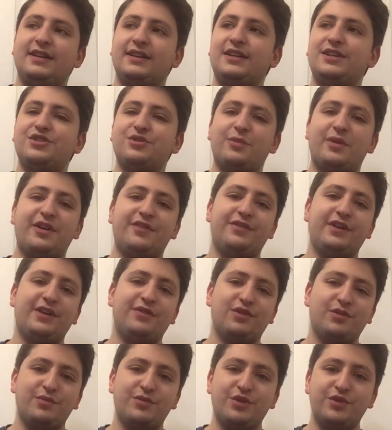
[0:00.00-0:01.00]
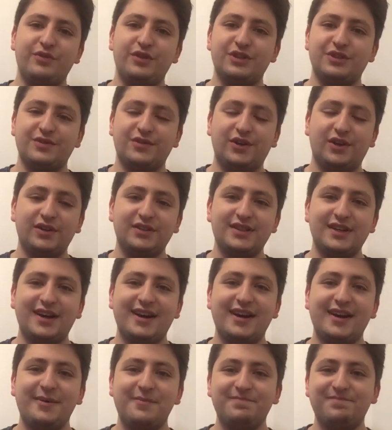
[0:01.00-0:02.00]
These are my favorite movies of all
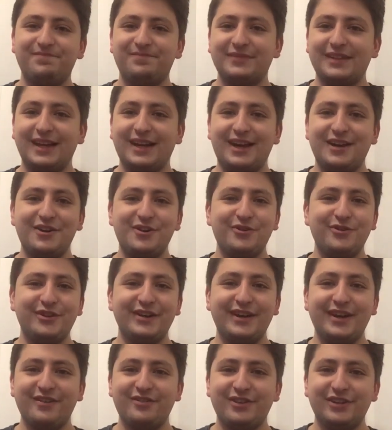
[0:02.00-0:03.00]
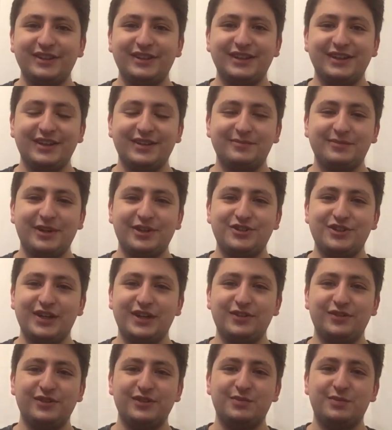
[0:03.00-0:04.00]
time, and I know that everything on my
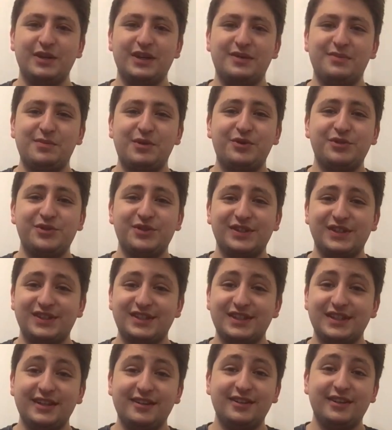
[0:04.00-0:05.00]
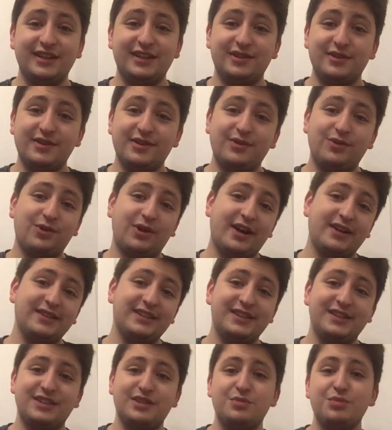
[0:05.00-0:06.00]
channel has been mostly skillet or at
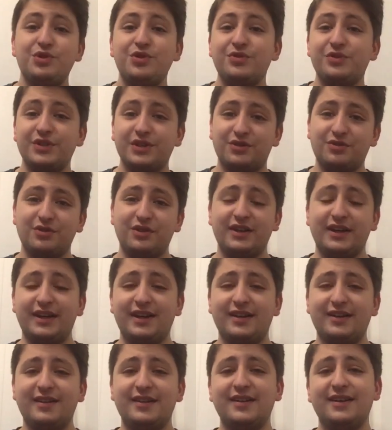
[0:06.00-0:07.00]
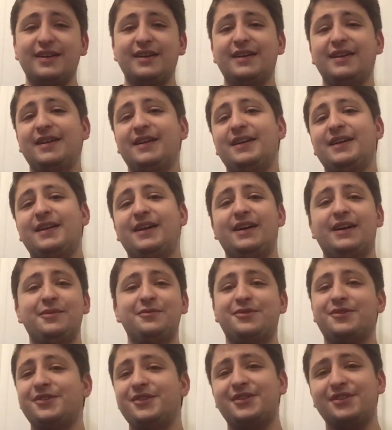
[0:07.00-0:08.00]
least music related.
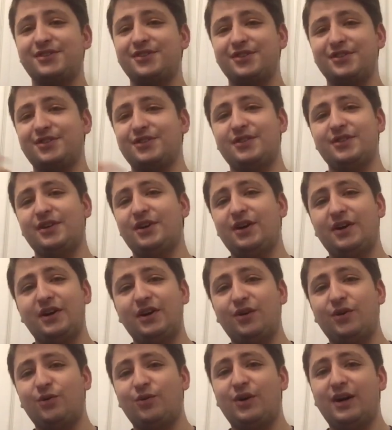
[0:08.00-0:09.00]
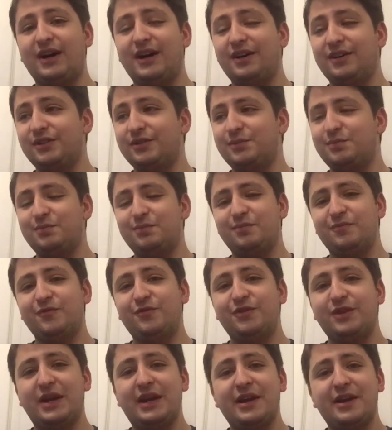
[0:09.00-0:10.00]
So this is just a wild
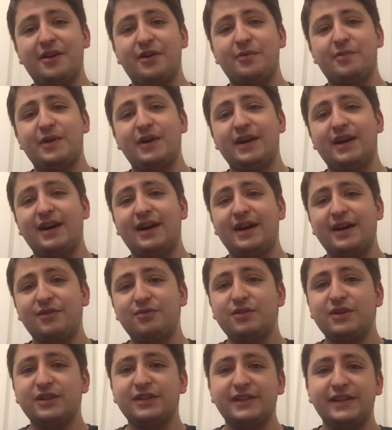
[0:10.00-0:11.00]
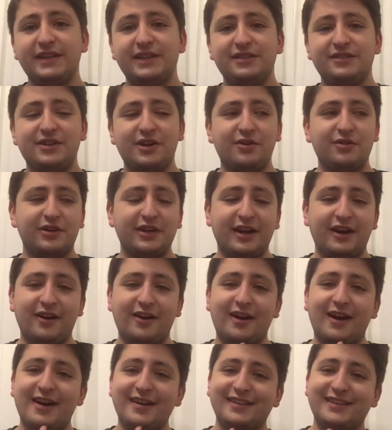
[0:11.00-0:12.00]
video, but I really don't
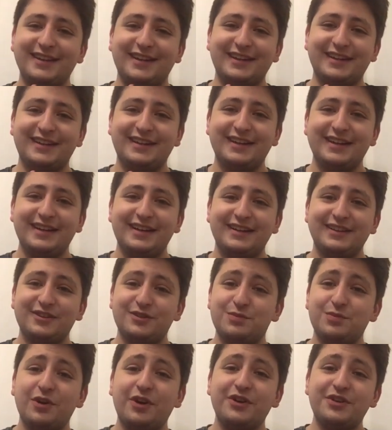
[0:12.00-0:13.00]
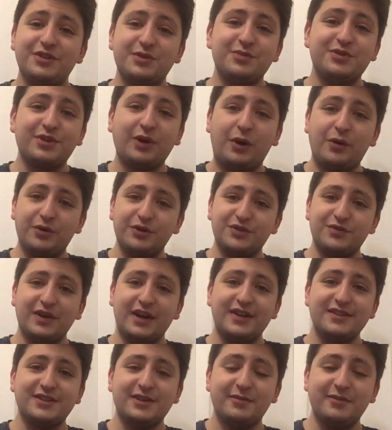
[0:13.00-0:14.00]
care. I think there's probably some Star Wars
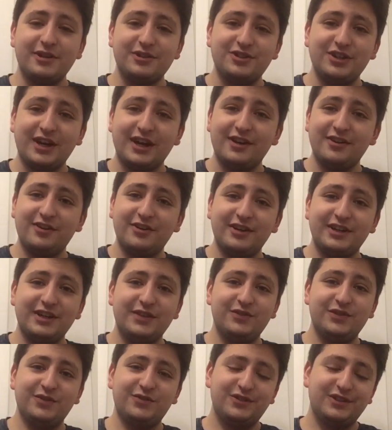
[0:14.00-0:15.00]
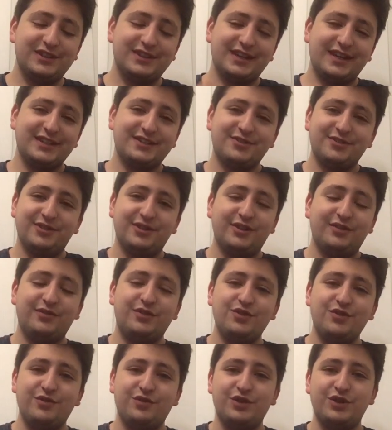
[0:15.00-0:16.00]
fans on my channel, and even if this gets only a
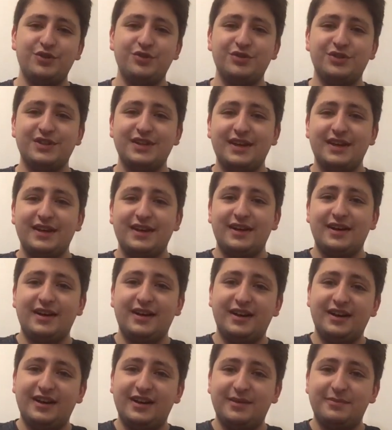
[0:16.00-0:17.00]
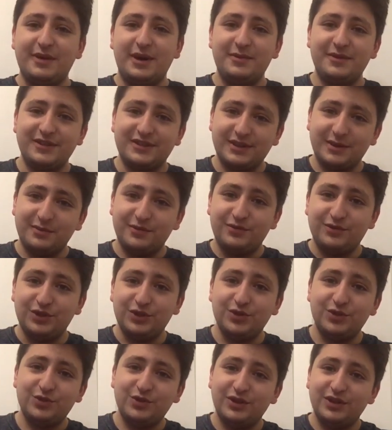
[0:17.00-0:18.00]
few views, maybe some of
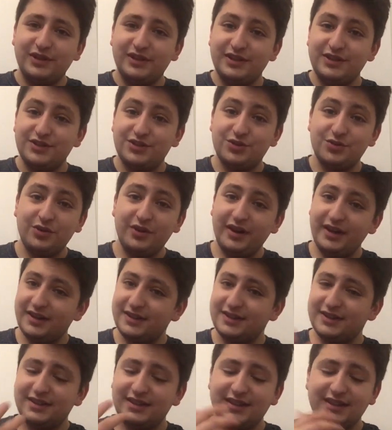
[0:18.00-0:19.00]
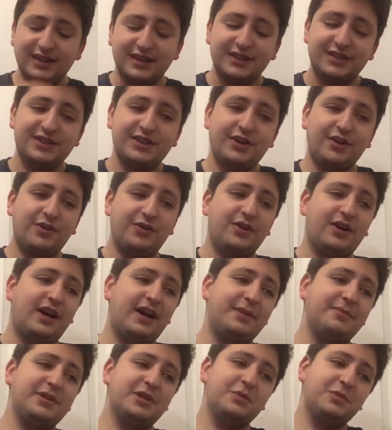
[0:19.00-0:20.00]
you will enjoy it. So
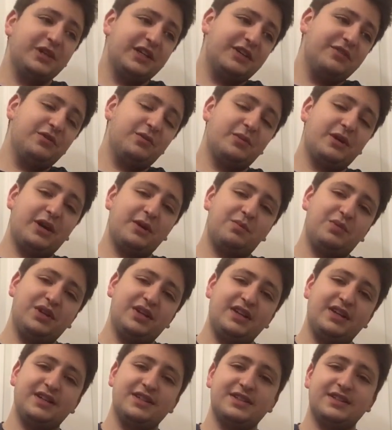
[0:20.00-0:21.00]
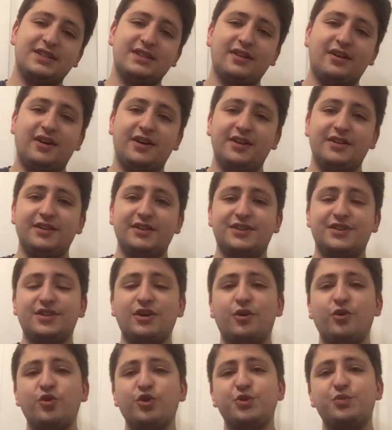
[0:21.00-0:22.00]
I'm going to be giving my opinions on the
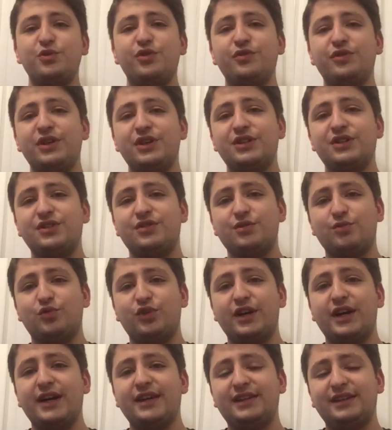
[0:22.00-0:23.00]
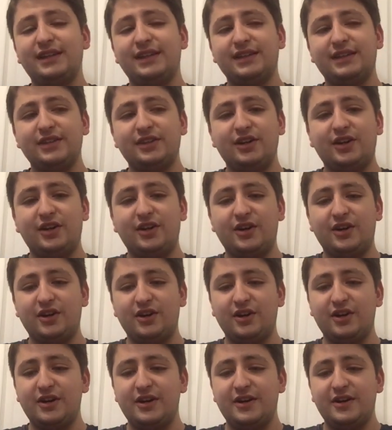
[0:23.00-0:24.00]
Star Wars movies from what I think
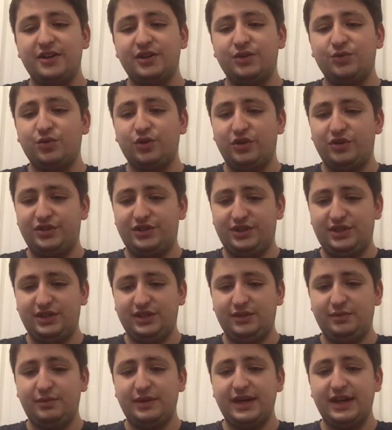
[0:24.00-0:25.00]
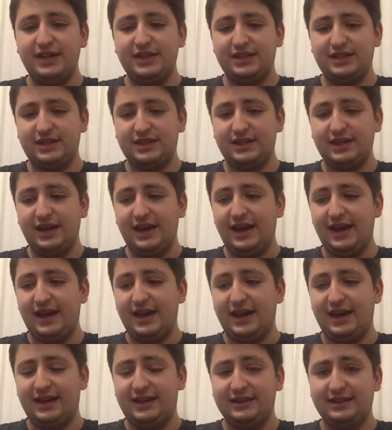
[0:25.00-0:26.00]
are the worst to the best,
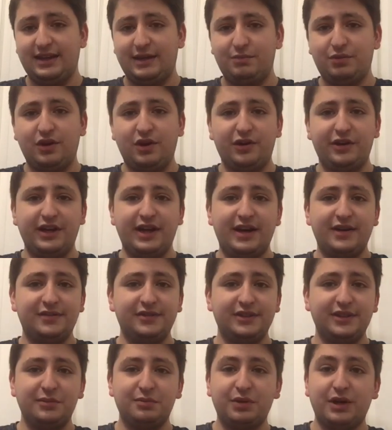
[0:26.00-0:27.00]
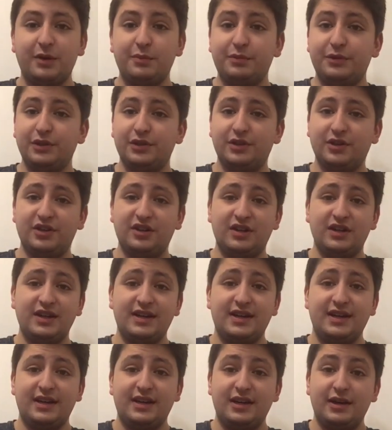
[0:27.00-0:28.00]
and I probably have an unpopular
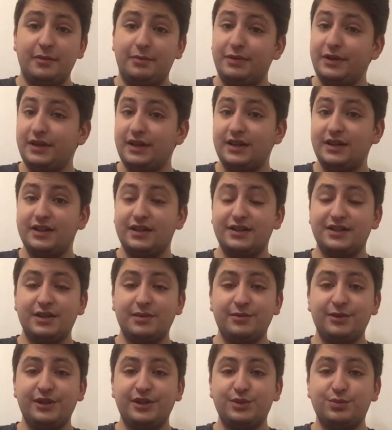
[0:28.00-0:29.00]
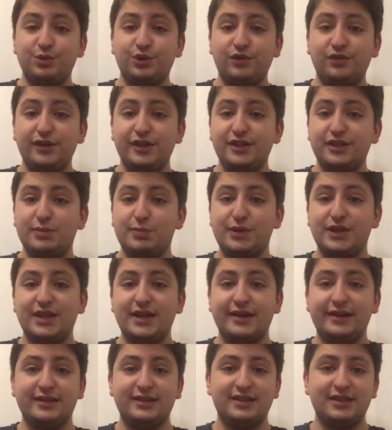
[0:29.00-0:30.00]
opinion on some of these movies, but
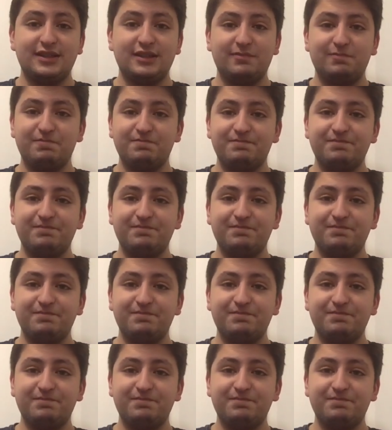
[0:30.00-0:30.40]
that's